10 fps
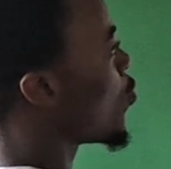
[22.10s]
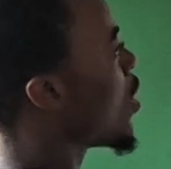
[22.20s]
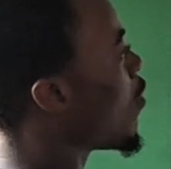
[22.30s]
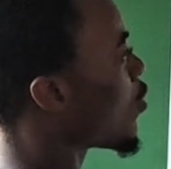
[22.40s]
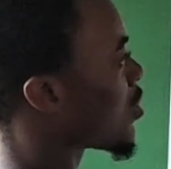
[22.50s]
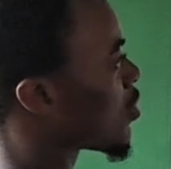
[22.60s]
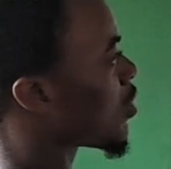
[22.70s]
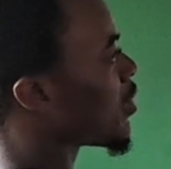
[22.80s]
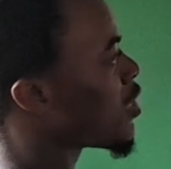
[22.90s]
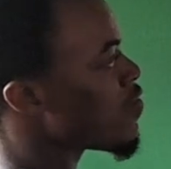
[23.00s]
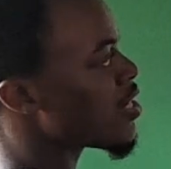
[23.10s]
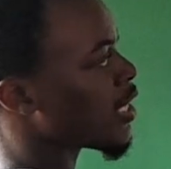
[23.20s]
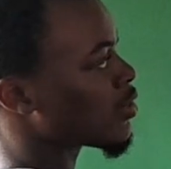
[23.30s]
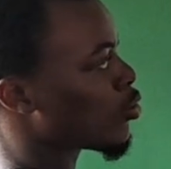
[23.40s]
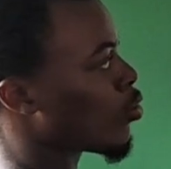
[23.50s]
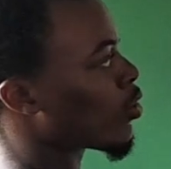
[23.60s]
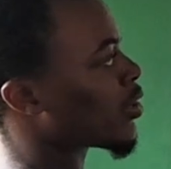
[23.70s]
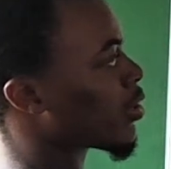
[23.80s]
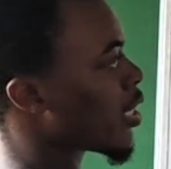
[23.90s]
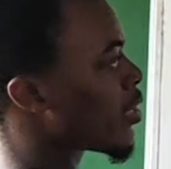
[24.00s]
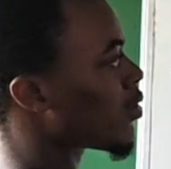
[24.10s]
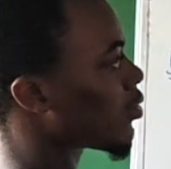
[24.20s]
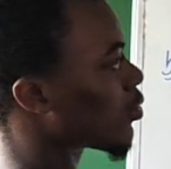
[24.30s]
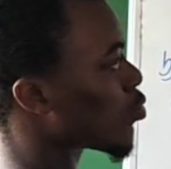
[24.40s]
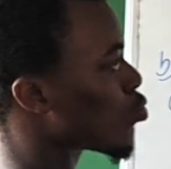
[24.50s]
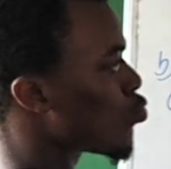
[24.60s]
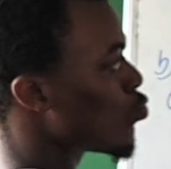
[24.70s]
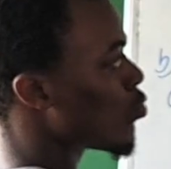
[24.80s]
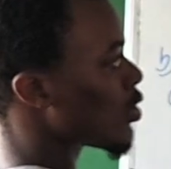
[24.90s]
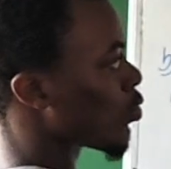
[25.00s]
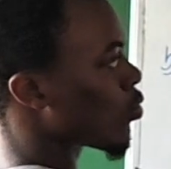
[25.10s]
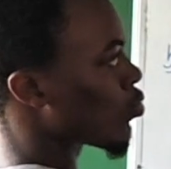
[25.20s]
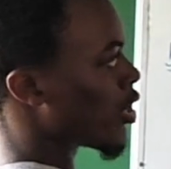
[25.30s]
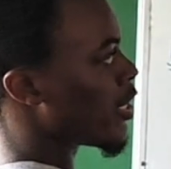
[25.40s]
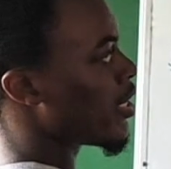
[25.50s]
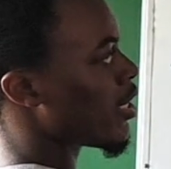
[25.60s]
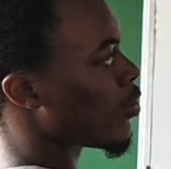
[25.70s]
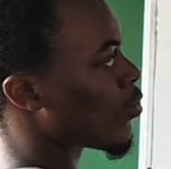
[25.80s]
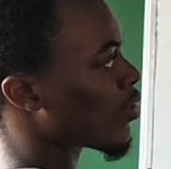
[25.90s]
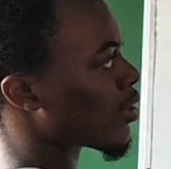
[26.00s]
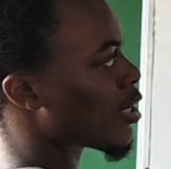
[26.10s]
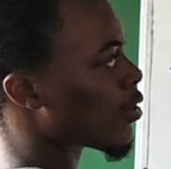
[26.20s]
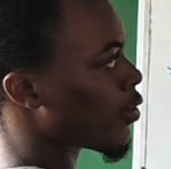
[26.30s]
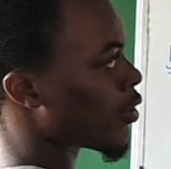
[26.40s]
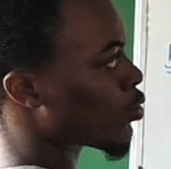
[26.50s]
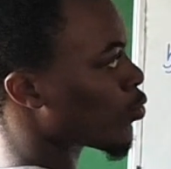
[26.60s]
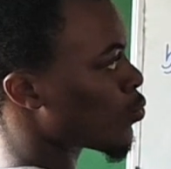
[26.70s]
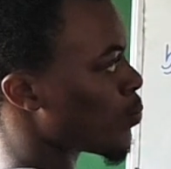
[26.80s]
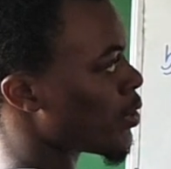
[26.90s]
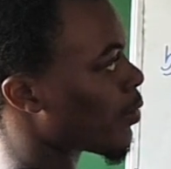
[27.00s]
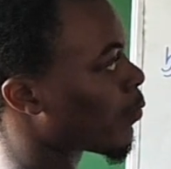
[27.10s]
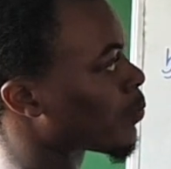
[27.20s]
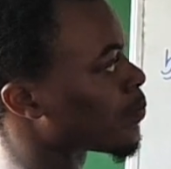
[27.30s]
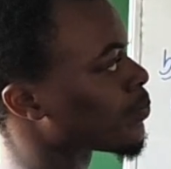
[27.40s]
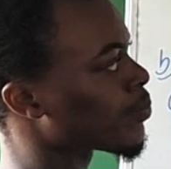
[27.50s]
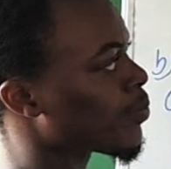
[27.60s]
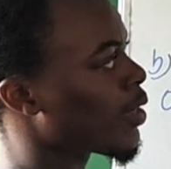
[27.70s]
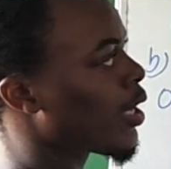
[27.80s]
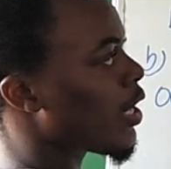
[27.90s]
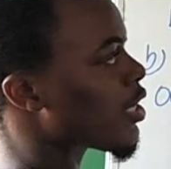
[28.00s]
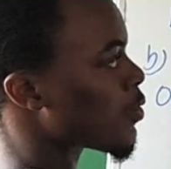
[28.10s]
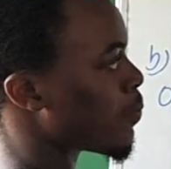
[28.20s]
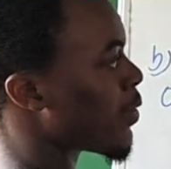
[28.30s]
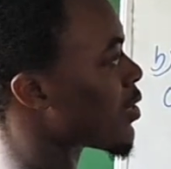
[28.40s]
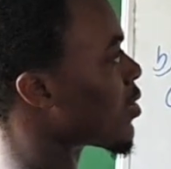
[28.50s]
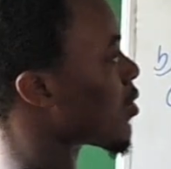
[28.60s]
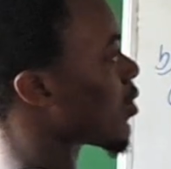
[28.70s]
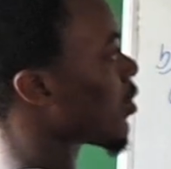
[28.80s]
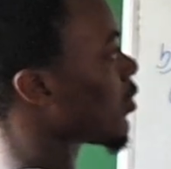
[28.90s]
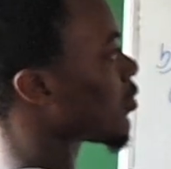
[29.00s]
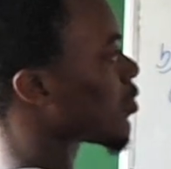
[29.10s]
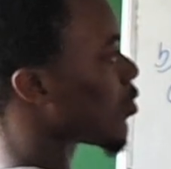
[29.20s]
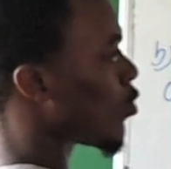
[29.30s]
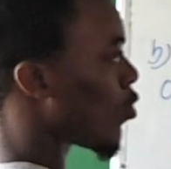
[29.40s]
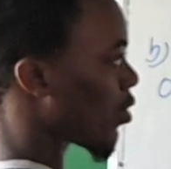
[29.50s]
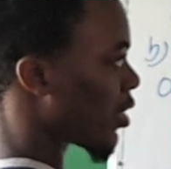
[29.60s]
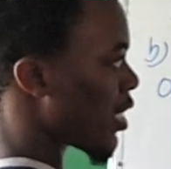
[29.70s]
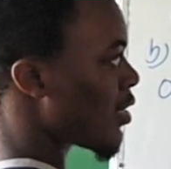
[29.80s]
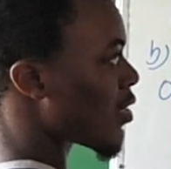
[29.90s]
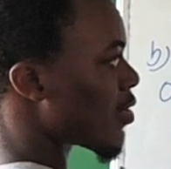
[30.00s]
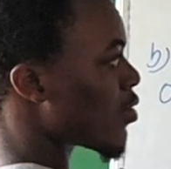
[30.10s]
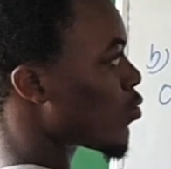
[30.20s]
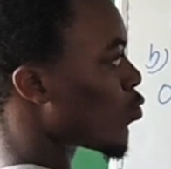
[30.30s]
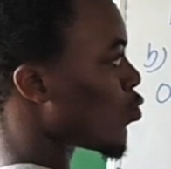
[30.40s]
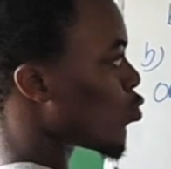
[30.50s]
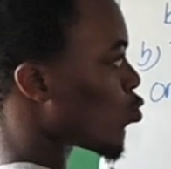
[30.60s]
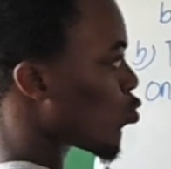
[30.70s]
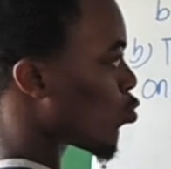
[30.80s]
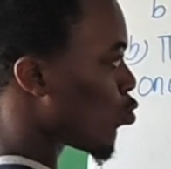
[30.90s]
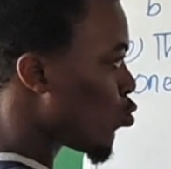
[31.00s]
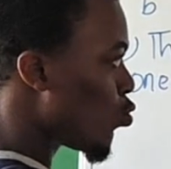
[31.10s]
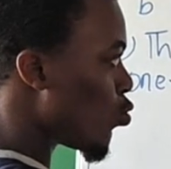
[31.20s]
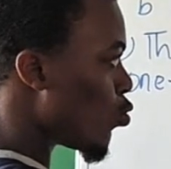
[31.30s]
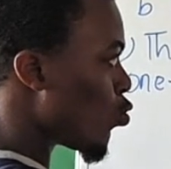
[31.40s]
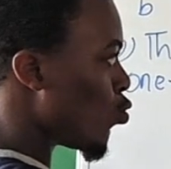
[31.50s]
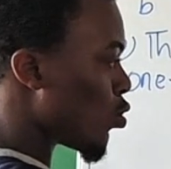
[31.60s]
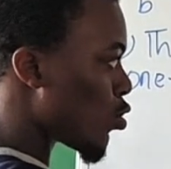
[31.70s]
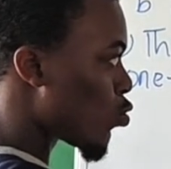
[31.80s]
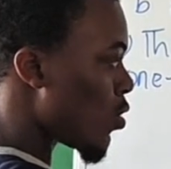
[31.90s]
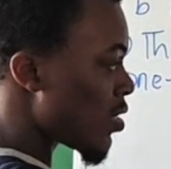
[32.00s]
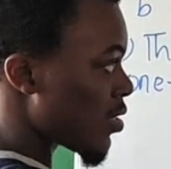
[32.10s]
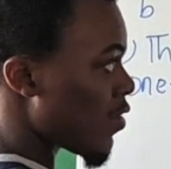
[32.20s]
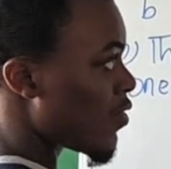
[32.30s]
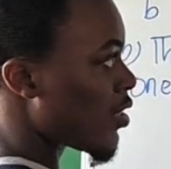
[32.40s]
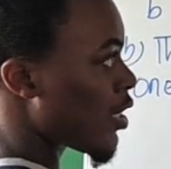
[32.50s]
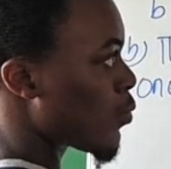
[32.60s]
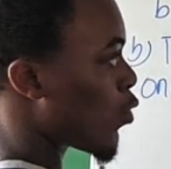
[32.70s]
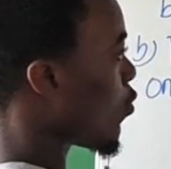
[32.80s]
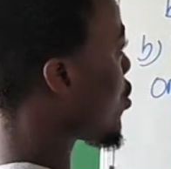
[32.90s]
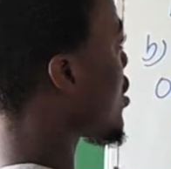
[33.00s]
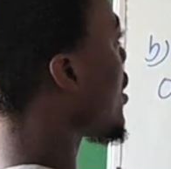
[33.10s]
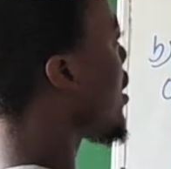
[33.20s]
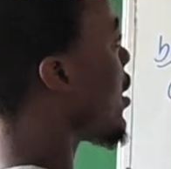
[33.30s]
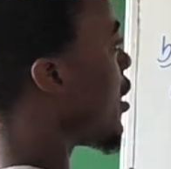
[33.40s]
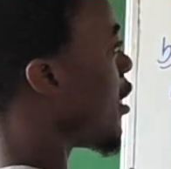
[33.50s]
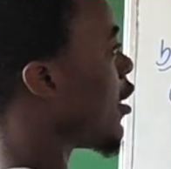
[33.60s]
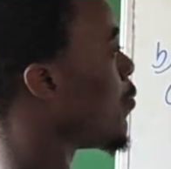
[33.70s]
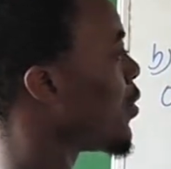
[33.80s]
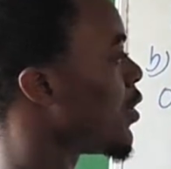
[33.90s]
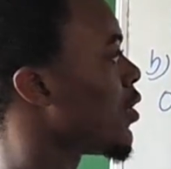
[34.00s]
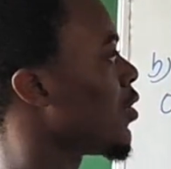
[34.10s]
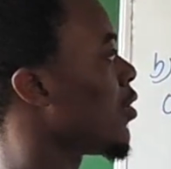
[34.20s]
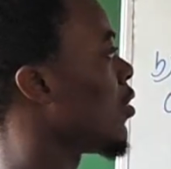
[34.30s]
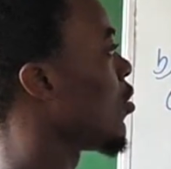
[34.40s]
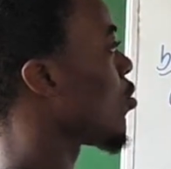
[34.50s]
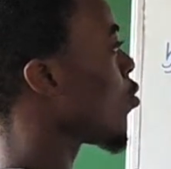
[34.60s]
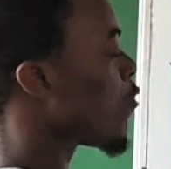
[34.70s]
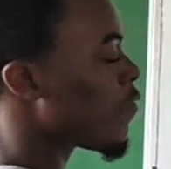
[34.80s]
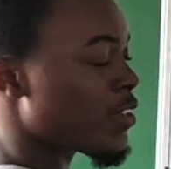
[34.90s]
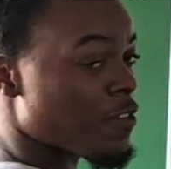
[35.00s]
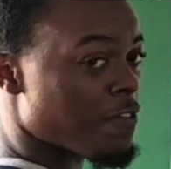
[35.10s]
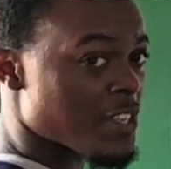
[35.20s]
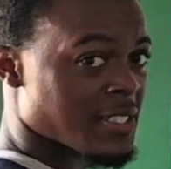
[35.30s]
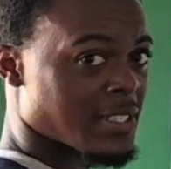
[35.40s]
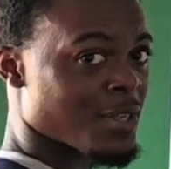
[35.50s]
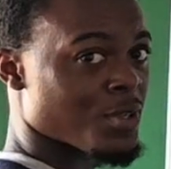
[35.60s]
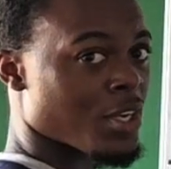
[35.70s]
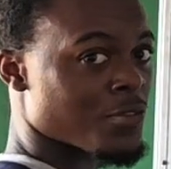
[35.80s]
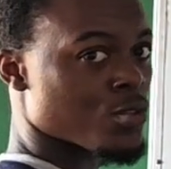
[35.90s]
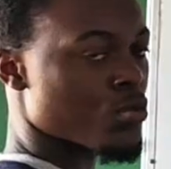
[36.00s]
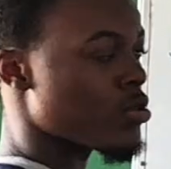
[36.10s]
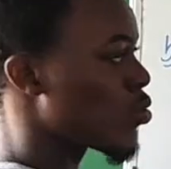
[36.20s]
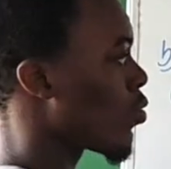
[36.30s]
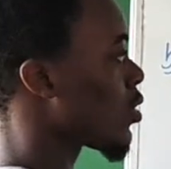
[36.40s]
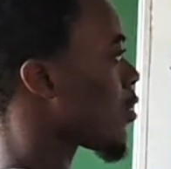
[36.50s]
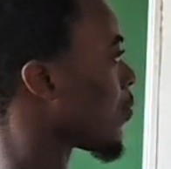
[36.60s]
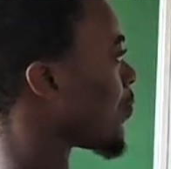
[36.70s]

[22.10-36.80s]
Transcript: Yeah, but given that log 10 2 is equal to a and log 10 3 is equal to b, express log 10 16 2 root 27 in terms of what? A and b. So the first thing that we have to do is what?